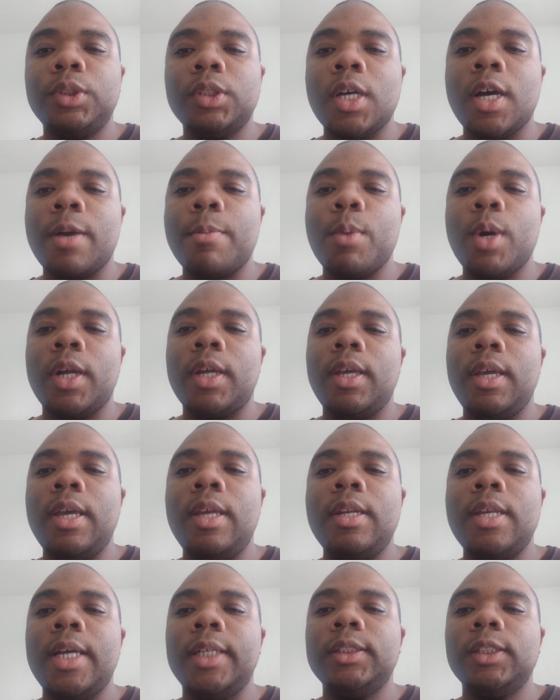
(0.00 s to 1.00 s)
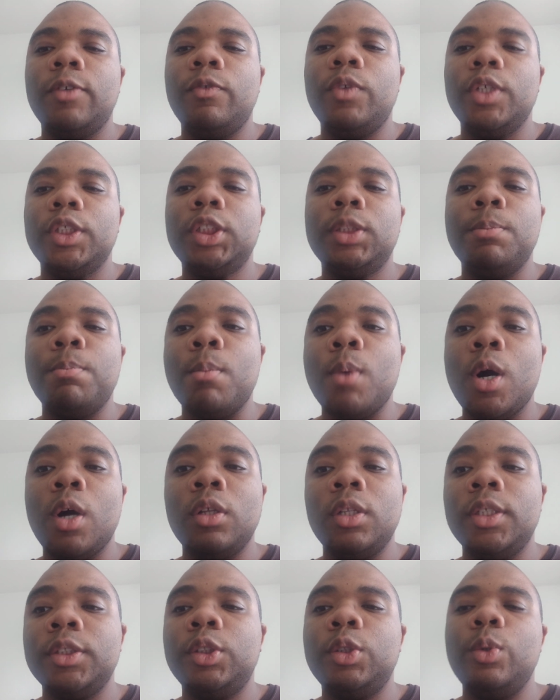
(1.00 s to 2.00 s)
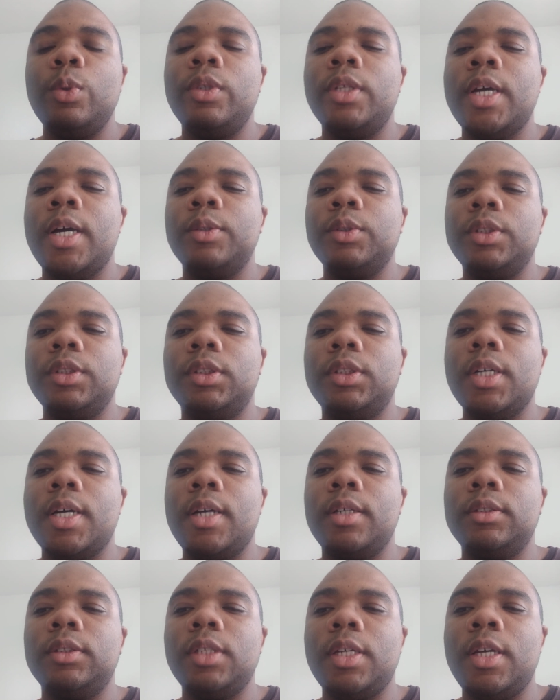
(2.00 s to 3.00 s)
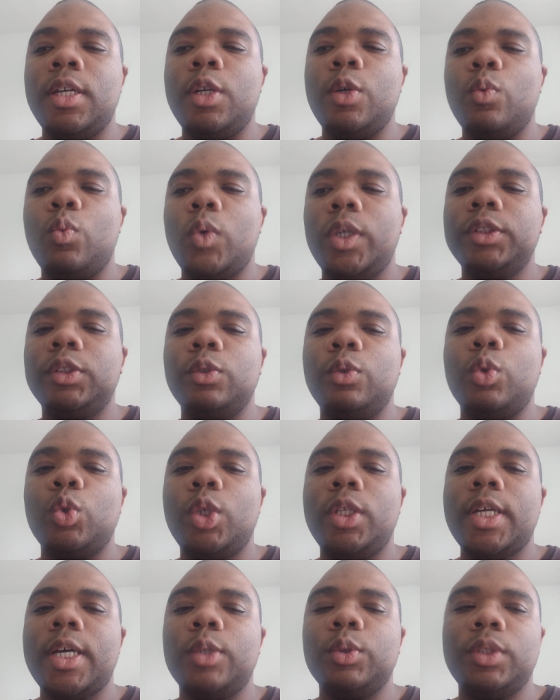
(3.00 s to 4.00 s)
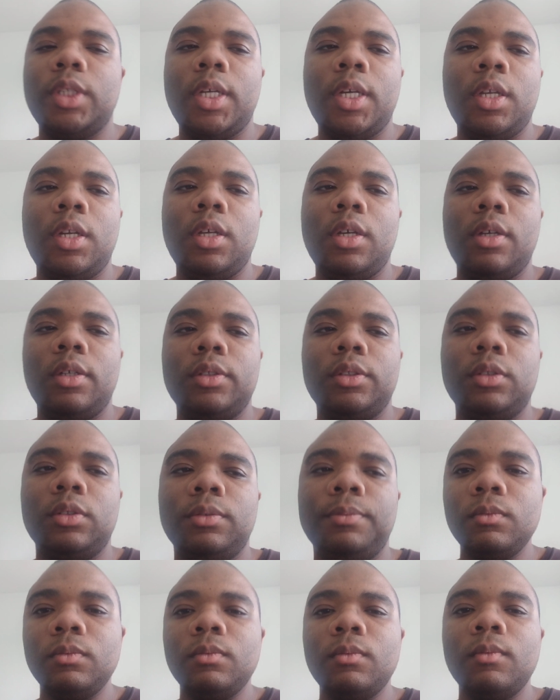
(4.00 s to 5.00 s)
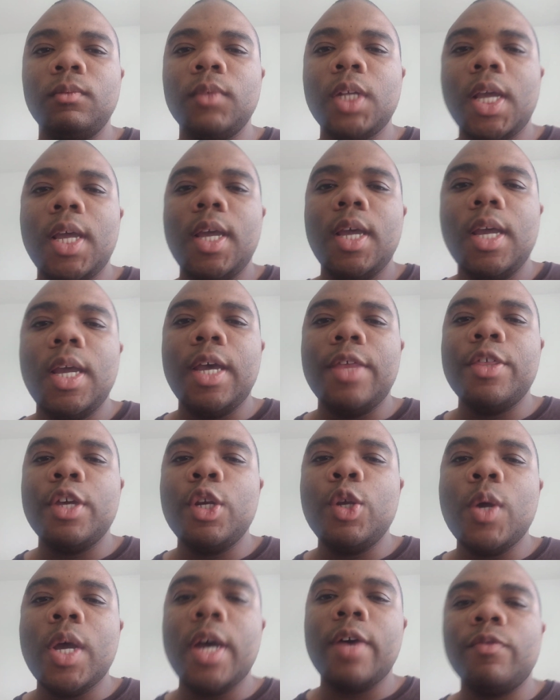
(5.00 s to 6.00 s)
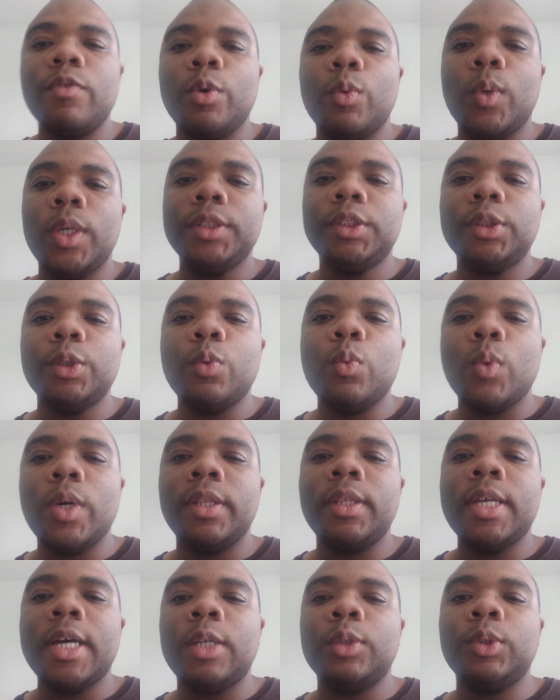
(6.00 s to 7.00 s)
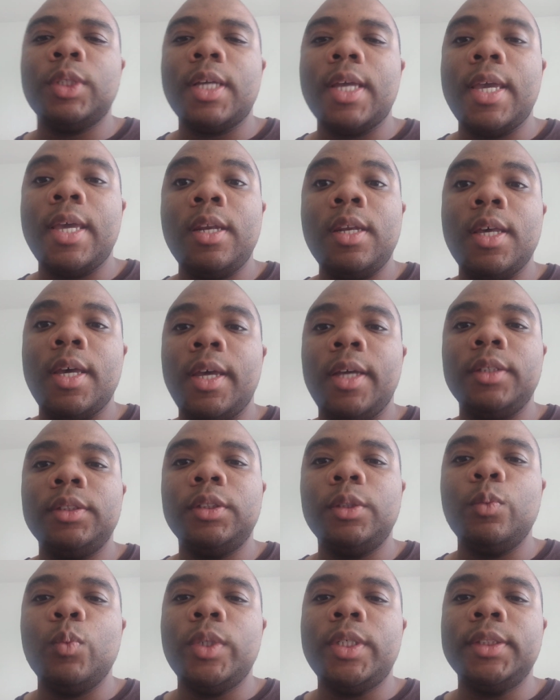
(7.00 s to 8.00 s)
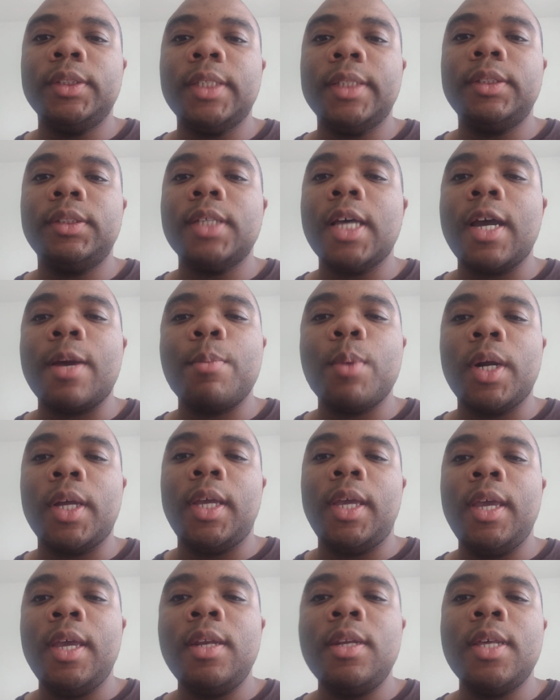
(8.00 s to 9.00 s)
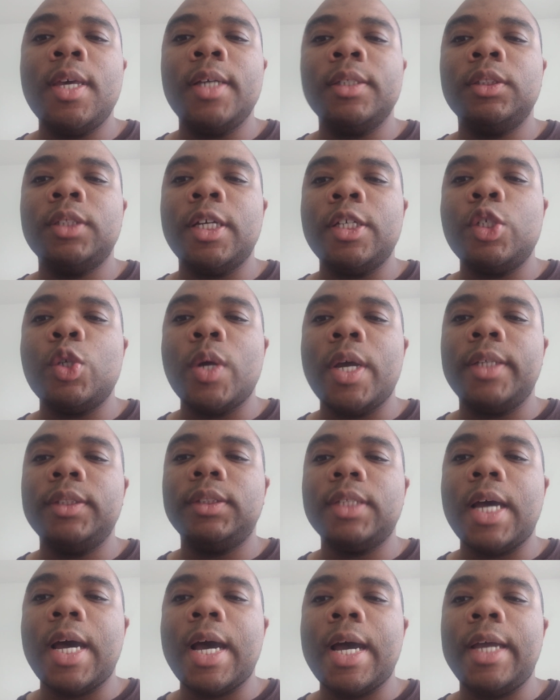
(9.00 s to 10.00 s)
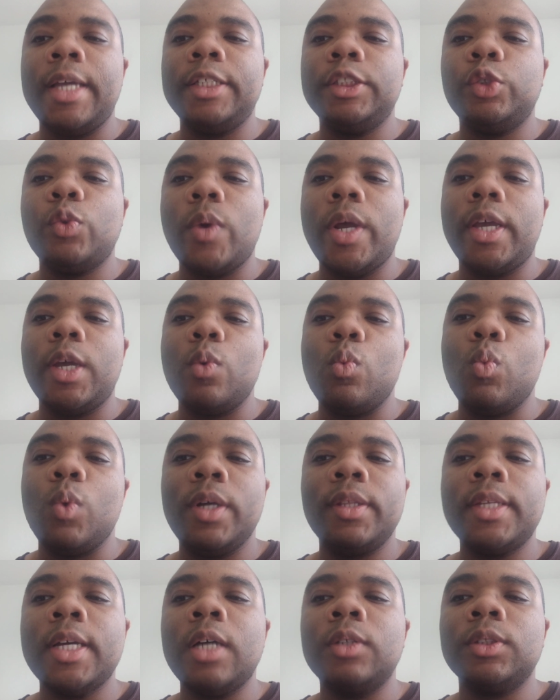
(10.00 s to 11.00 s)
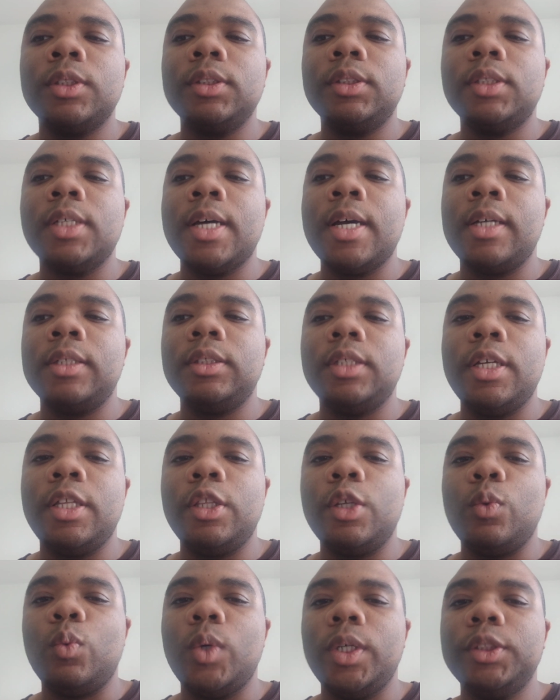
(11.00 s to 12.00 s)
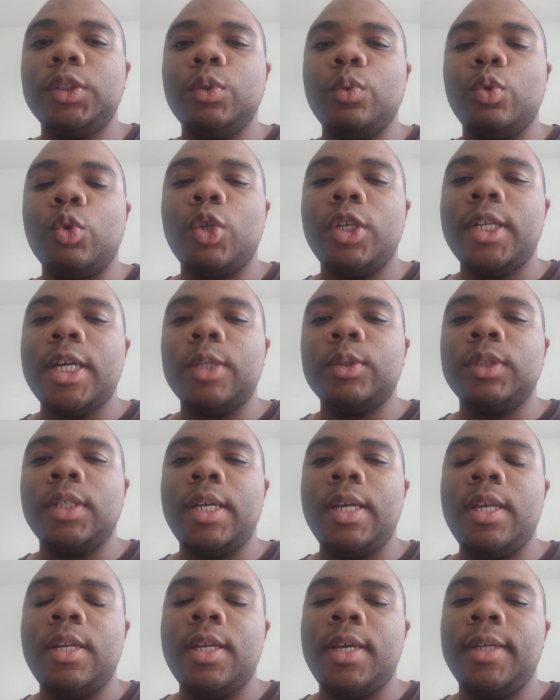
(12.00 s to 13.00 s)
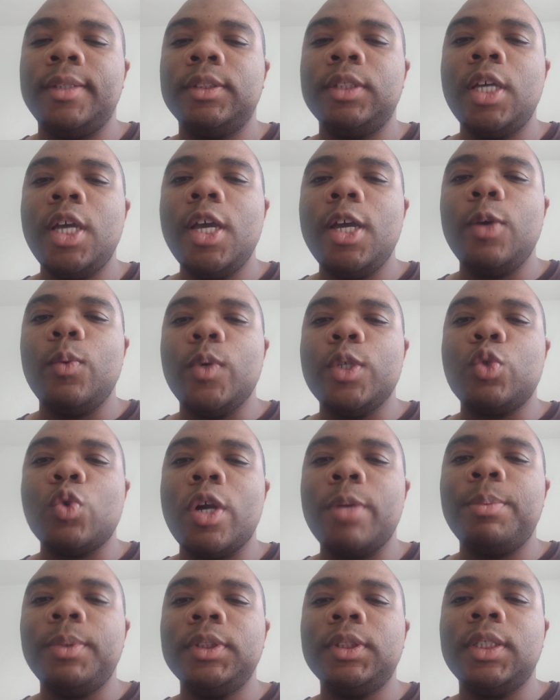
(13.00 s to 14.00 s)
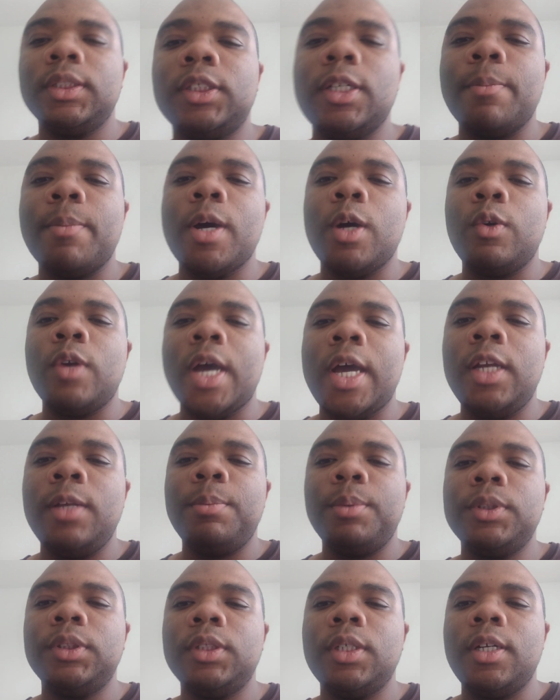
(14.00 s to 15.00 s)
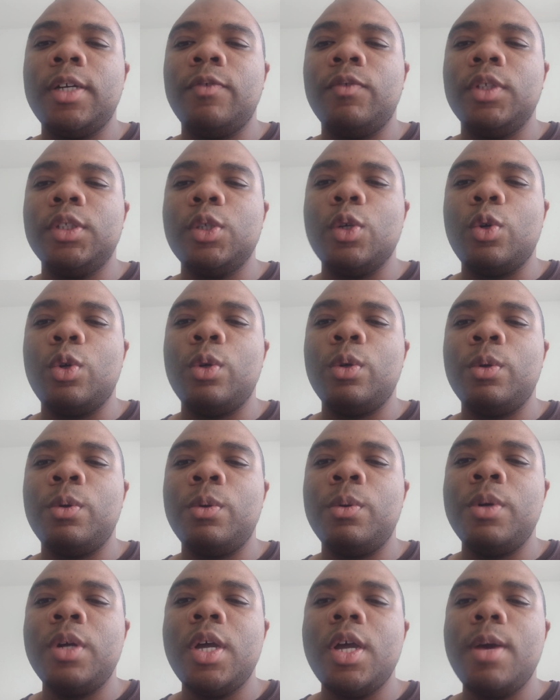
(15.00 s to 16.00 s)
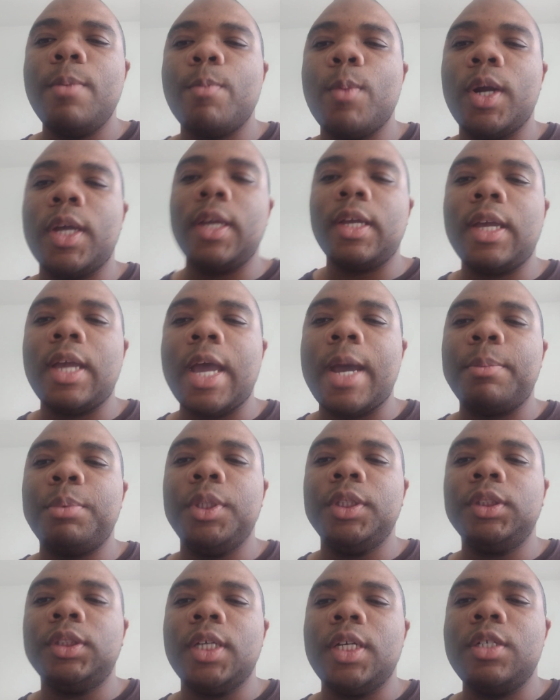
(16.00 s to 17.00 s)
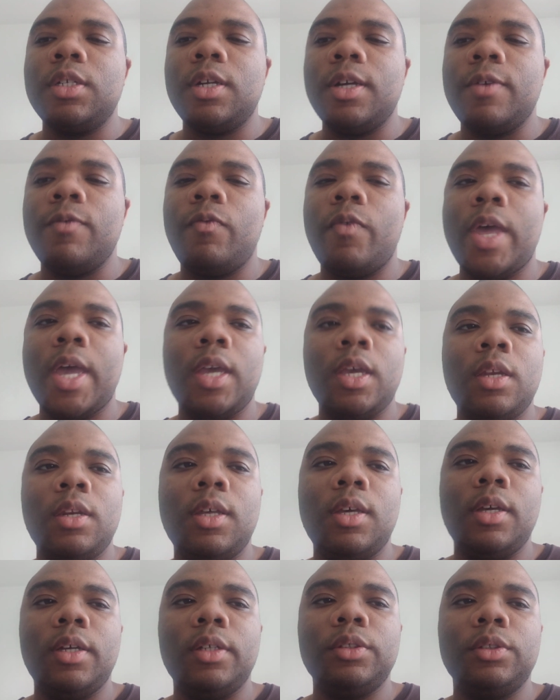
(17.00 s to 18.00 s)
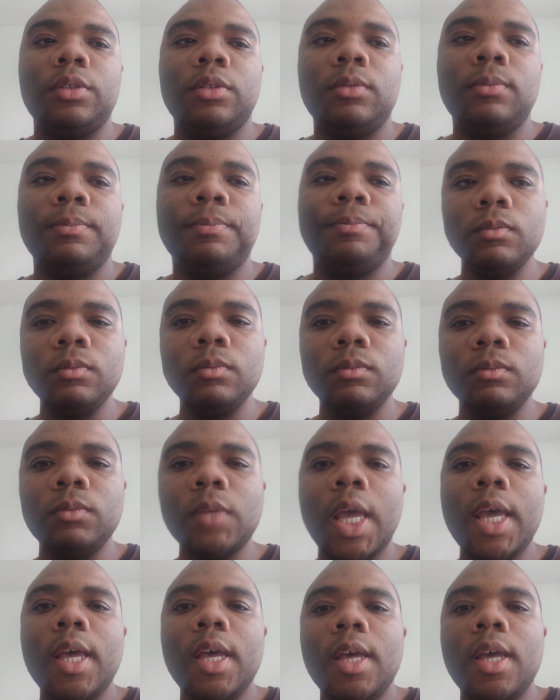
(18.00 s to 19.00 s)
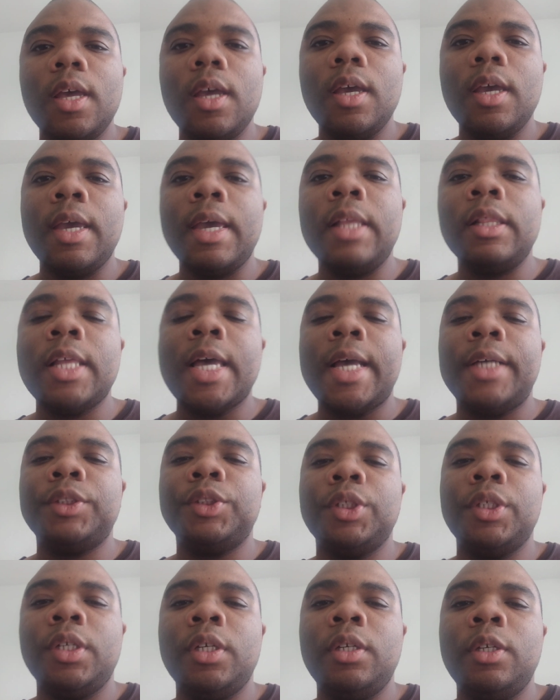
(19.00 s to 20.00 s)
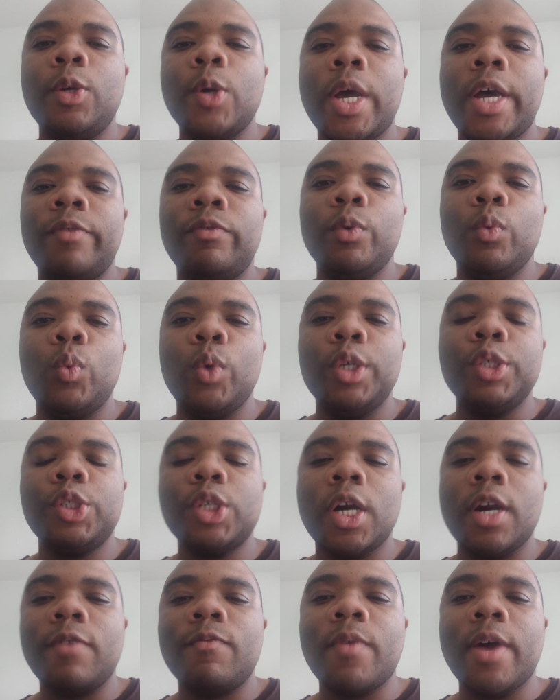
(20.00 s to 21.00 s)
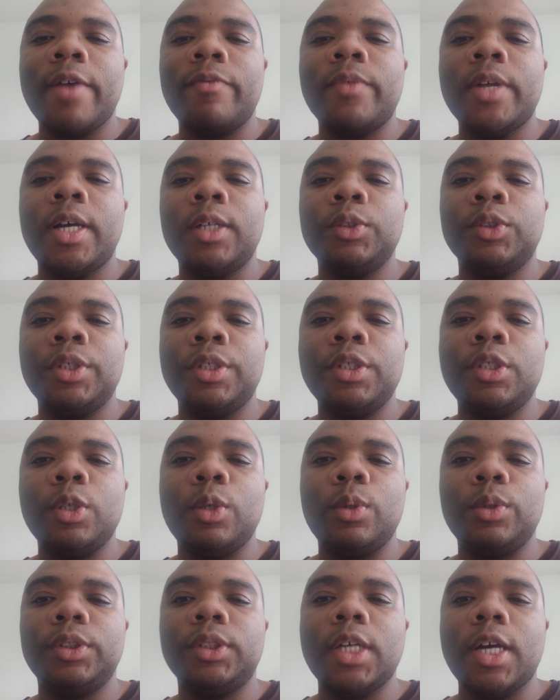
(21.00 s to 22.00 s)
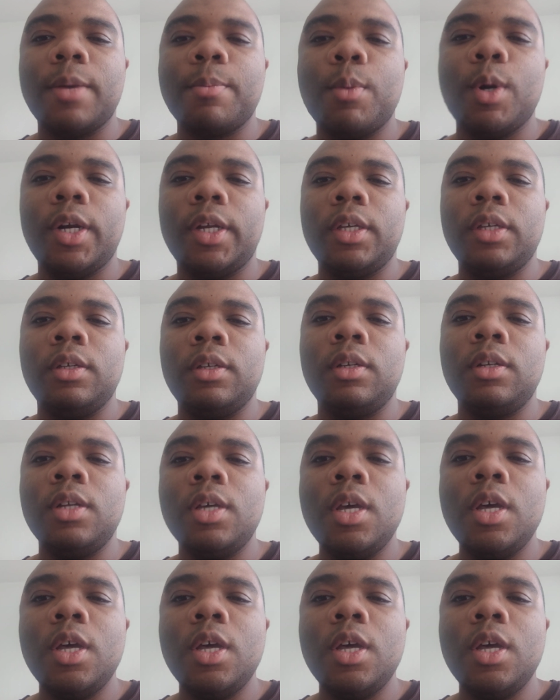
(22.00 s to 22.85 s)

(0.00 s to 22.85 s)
stock market index of the smallest 2,000 stocks in the Russell 3000 Index. And then you have the Russell 1000 Index, which is a stock market index that tracks the highest ranking 1,000 stocks in the Russell 3000 Index, which represents about 90% of the total market capitalization of that index. And lastly, you have the Wilshire 5000 Total Stock Market,